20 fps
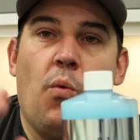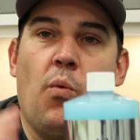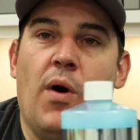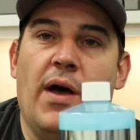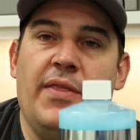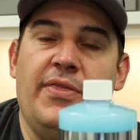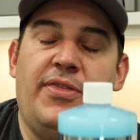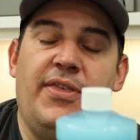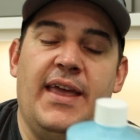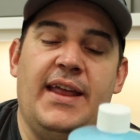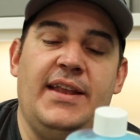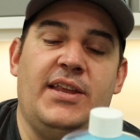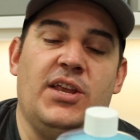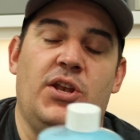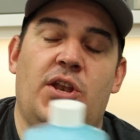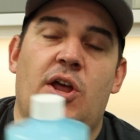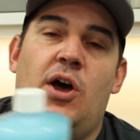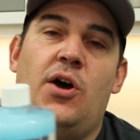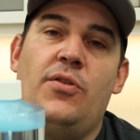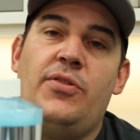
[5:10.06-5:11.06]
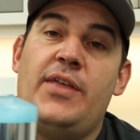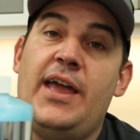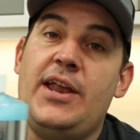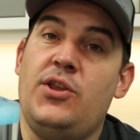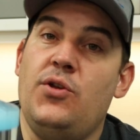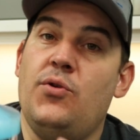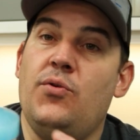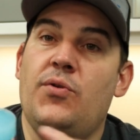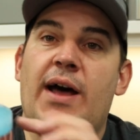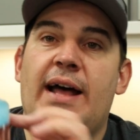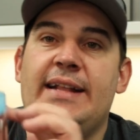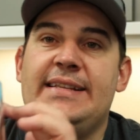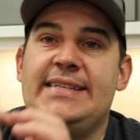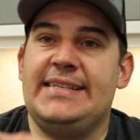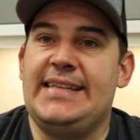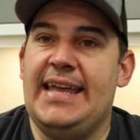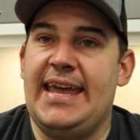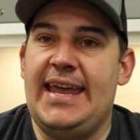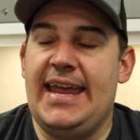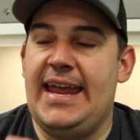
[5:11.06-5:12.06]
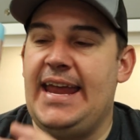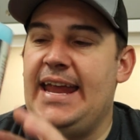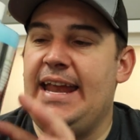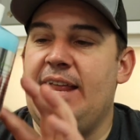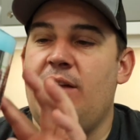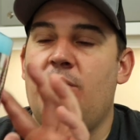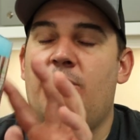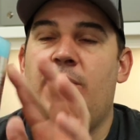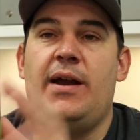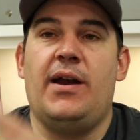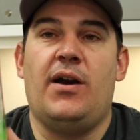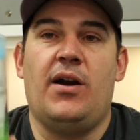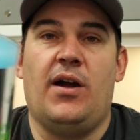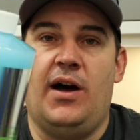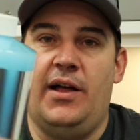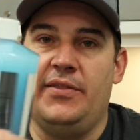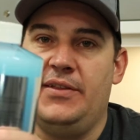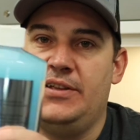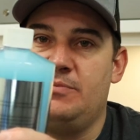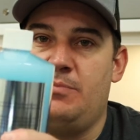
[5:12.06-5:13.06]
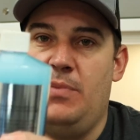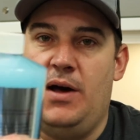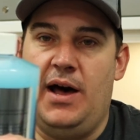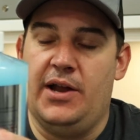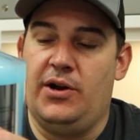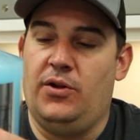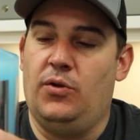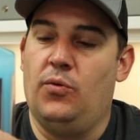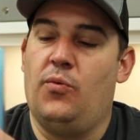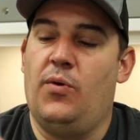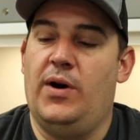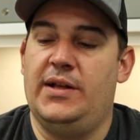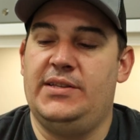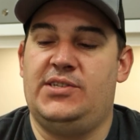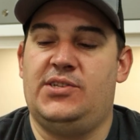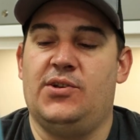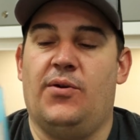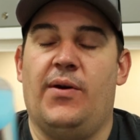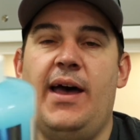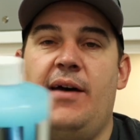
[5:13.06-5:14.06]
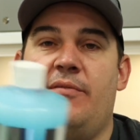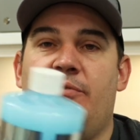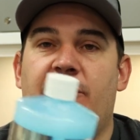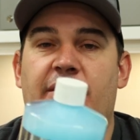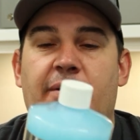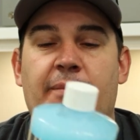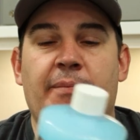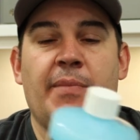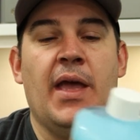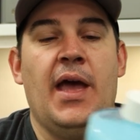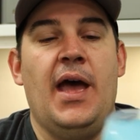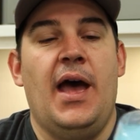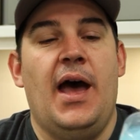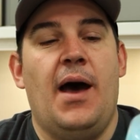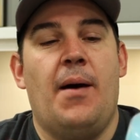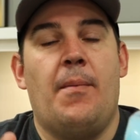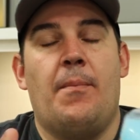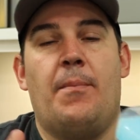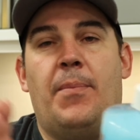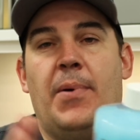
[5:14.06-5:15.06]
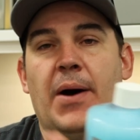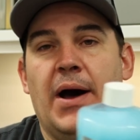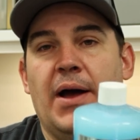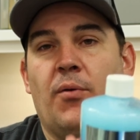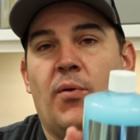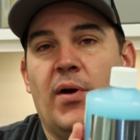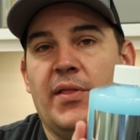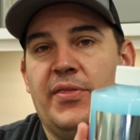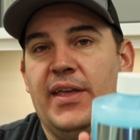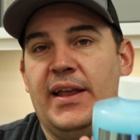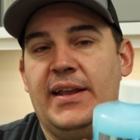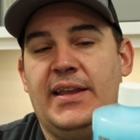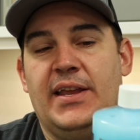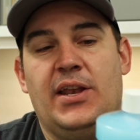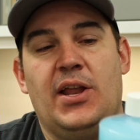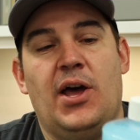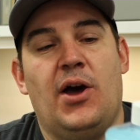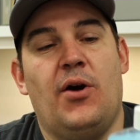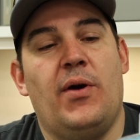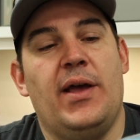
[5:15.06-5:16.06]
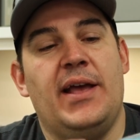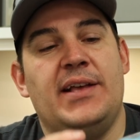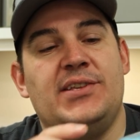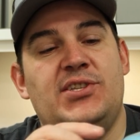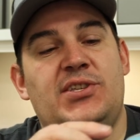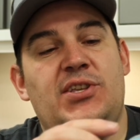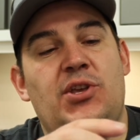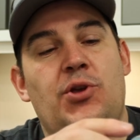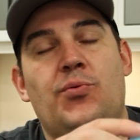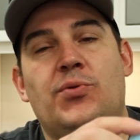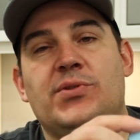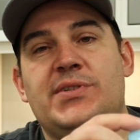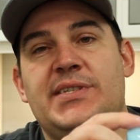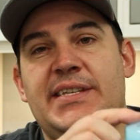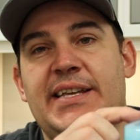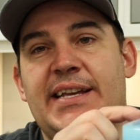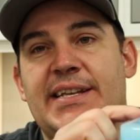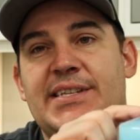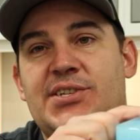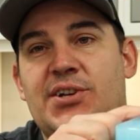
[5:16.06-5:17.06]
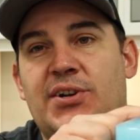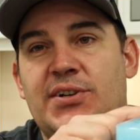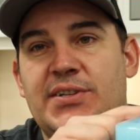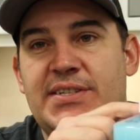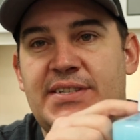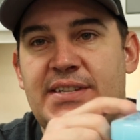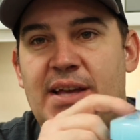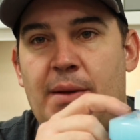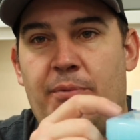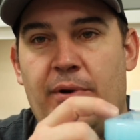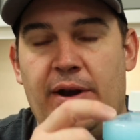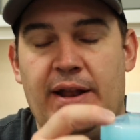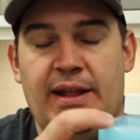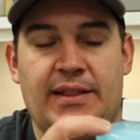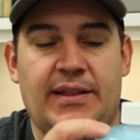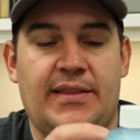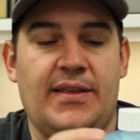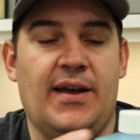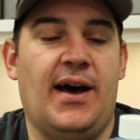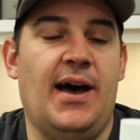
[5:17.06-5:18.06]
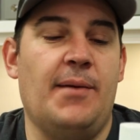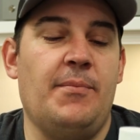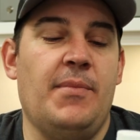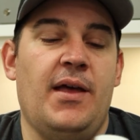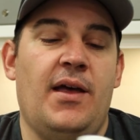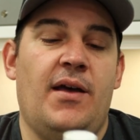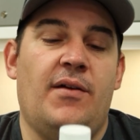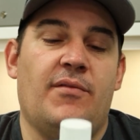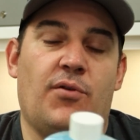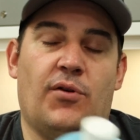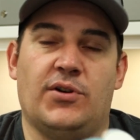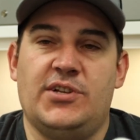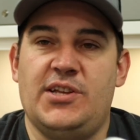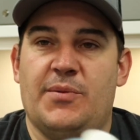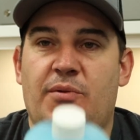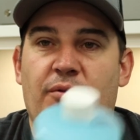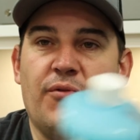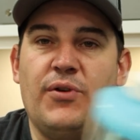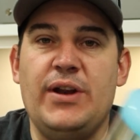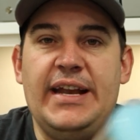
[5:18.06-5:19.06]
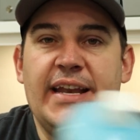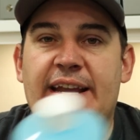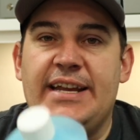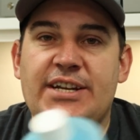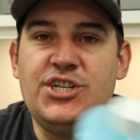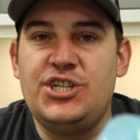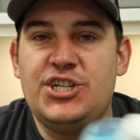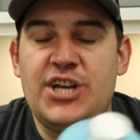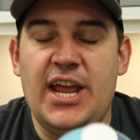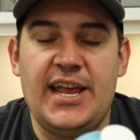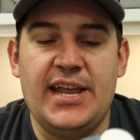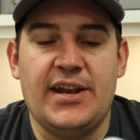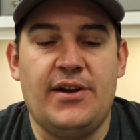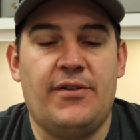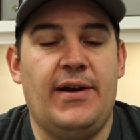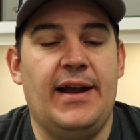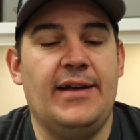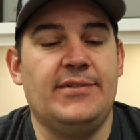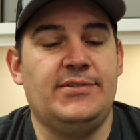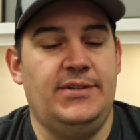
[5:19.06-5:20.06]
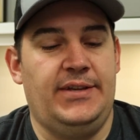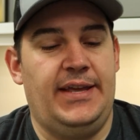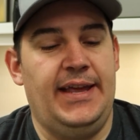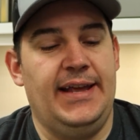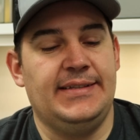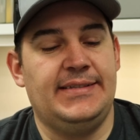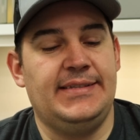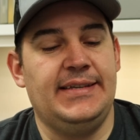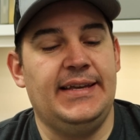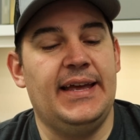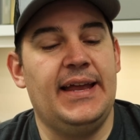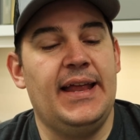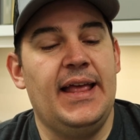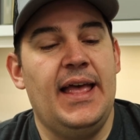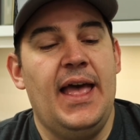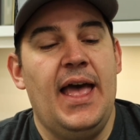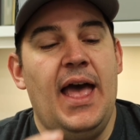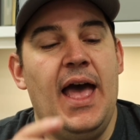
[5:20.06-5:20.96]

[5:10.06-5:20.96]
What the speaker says: One thing to note, they do not stay anywhere on this bottle whatsoever. But one thing to note is you will see it start separating at the top. Of course, I've been reading it and shaking it around so you can't see it.